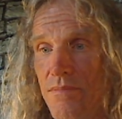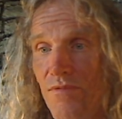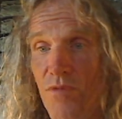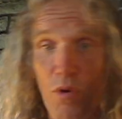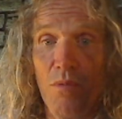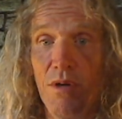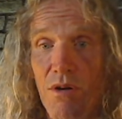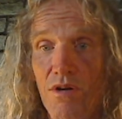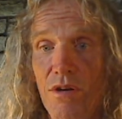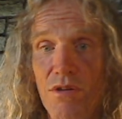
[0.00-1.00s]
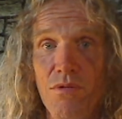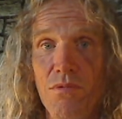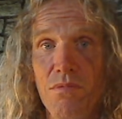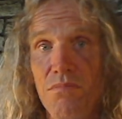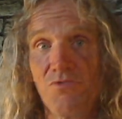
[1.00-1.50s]
forward or
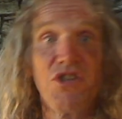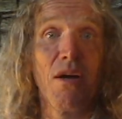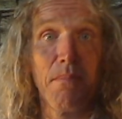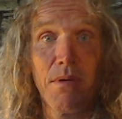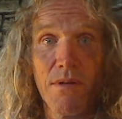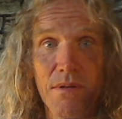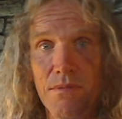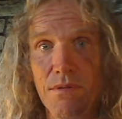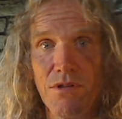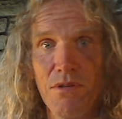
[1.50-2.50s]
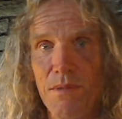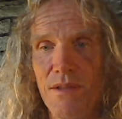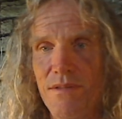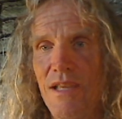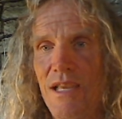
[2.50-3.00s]
you jump, which could be
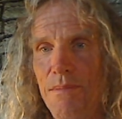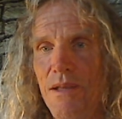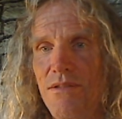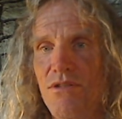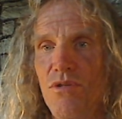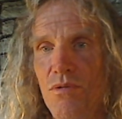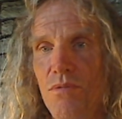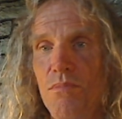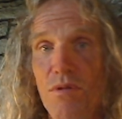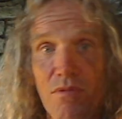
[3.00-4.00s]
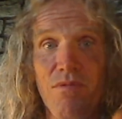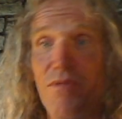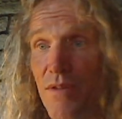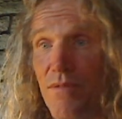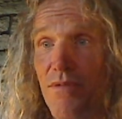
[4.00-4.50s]
the same as you
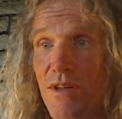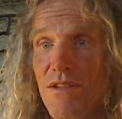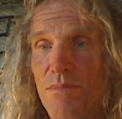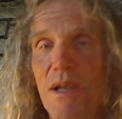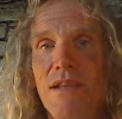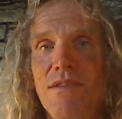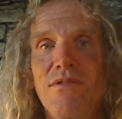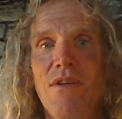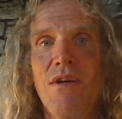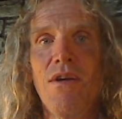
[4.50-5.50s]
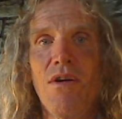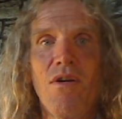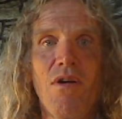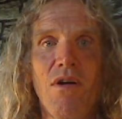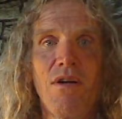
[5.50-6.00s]
move in free space
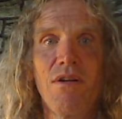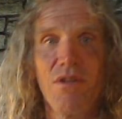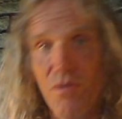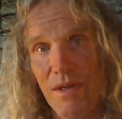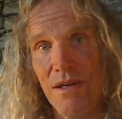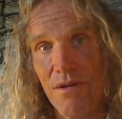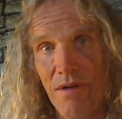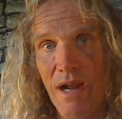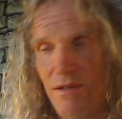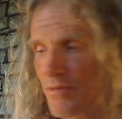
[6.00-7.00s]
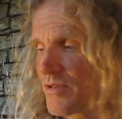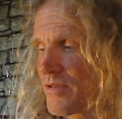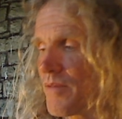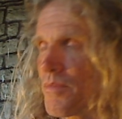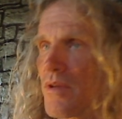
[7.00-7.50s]
or you interact with
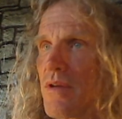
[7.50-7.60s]
something.